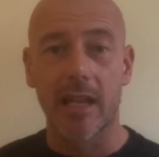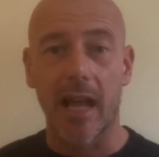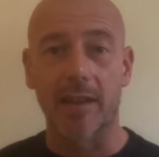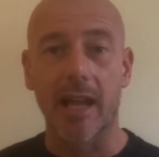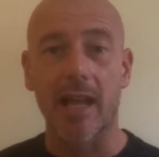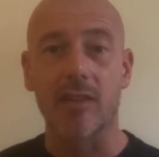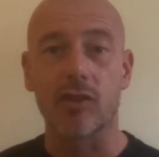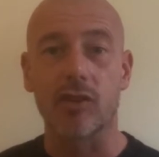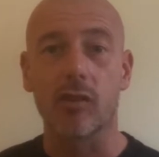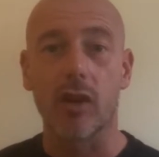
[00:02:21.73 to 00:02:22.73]
and that is
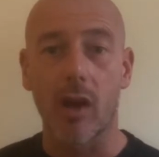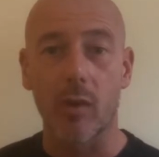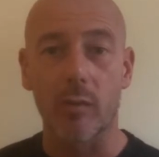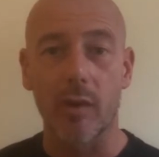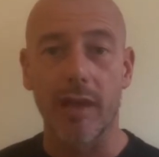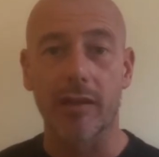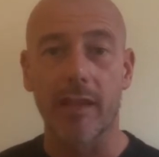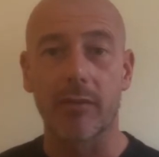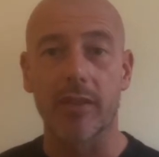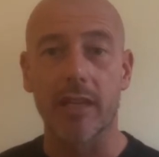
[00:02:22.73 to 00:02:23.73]
ongoing without
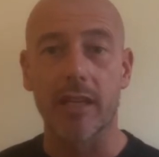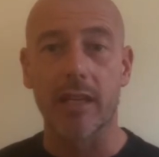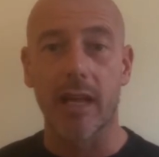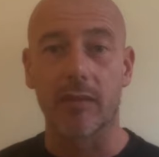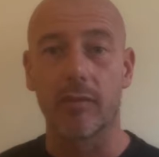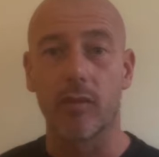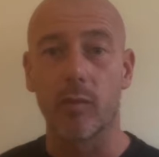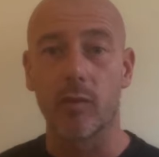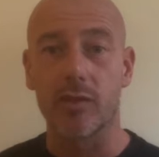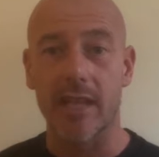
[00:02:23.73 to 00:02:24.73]
lengthy and formal
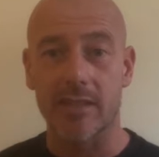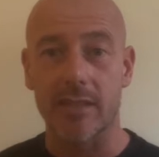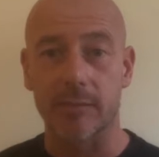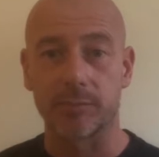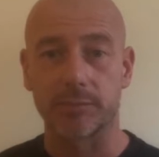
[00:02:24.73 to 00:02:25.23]
testing.